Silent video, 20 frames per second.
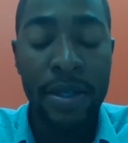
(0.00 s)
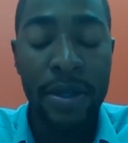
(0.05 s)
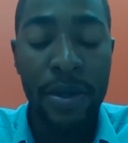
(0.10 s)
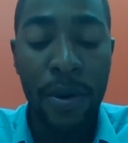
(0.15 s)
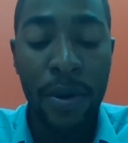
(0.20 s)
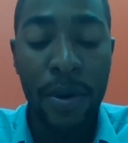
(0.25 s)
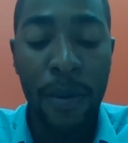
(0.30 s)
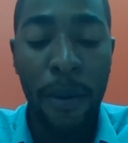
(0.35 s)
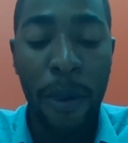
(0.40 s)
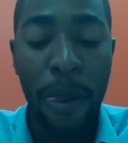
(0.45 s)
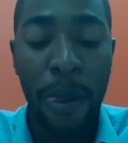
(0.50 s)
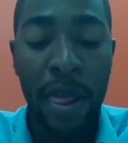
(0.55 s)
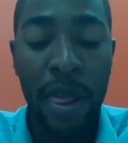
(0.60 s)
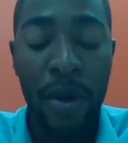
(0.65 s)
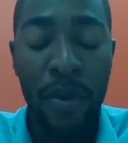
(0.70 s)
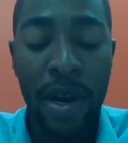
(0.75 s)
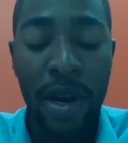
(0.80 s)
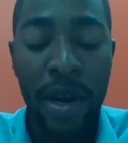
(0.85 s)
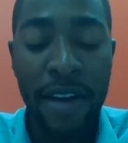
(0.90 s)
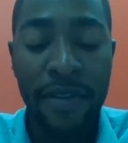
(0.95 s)
So
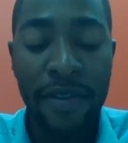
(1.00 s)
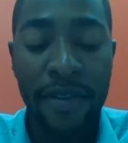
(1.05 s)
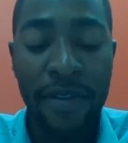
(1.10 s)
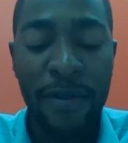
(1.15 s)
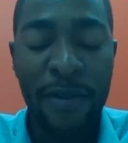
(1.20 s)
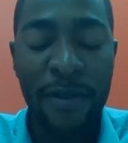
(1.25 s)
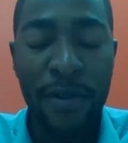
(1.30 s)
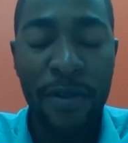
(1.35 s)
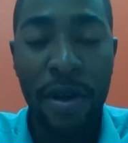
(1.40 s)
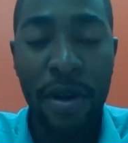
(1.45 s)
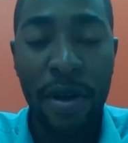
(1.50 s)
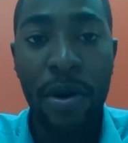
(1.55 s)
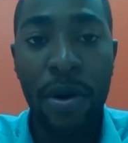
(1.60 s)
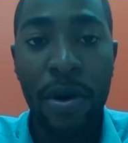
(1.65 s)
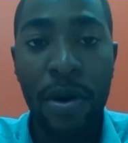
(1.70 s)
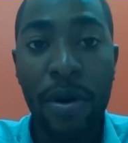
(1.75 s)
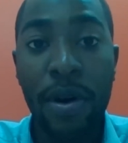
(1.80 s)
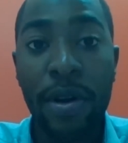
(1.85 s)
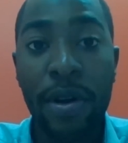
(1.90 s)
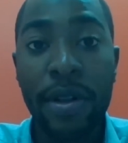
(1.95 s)
you will have a
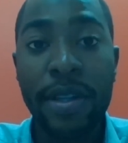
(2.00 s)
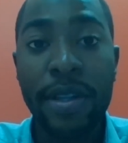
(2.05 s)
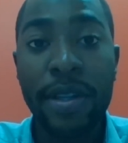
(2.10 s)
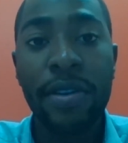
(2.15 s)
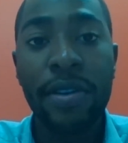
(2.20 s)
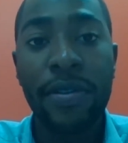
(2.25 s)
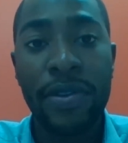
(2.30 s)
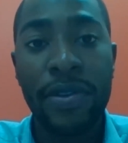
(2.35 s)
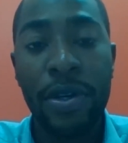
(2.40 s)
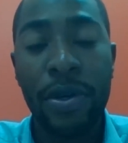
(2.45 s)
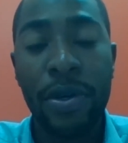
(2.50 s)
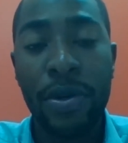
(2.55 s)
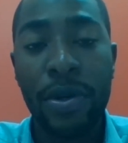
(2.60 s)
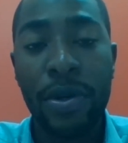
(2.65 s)
very low content of